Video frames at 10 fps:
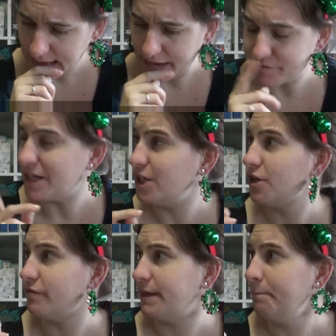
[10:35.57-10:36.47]
I've got a lot
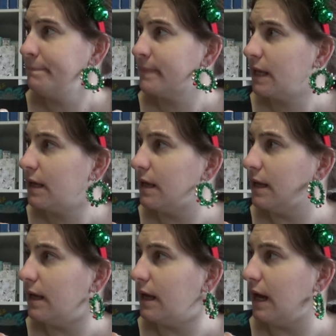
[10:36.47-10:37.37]
of them.
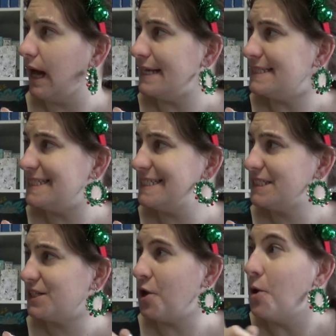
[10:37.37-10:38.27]
I
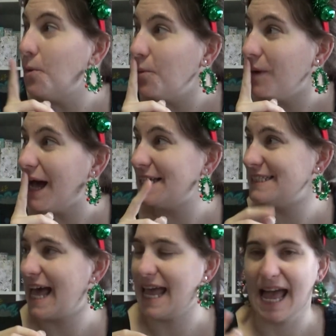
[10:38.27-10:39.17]
didn't know, I,
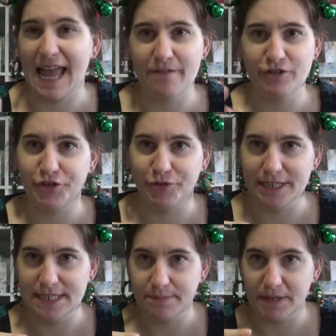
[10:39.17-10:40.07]
I, I have to do a
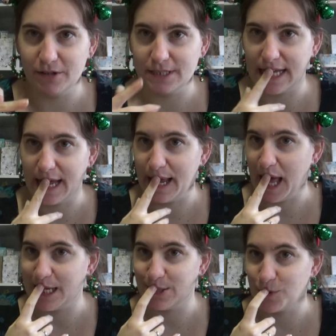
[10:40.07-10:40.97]
list because I,
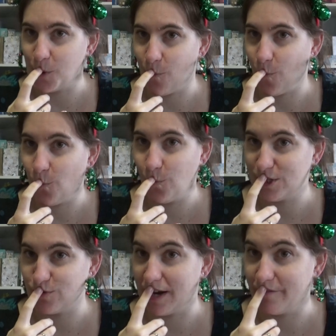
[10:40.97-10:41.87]
I don't know
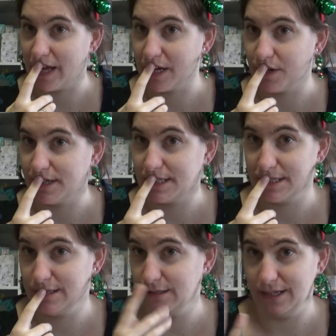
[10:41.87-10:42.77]
which one I've gotten,
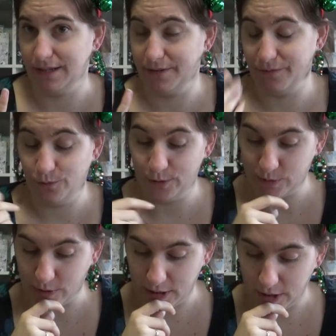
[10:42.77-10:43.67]

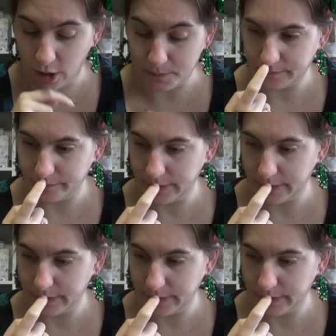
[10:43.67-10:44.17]
which one not.